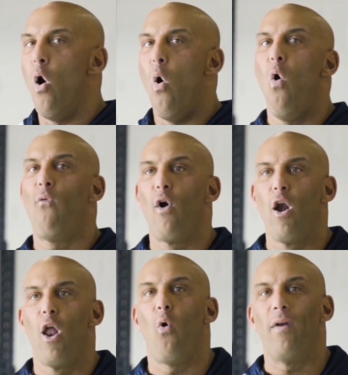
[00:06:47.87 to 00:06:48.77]

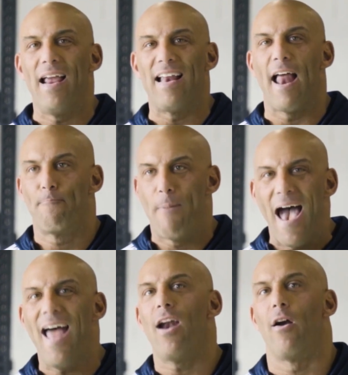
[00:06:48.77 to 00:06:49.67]
overloading that
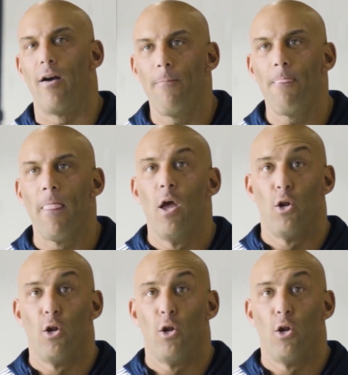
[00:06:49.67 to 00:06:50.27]
pattern,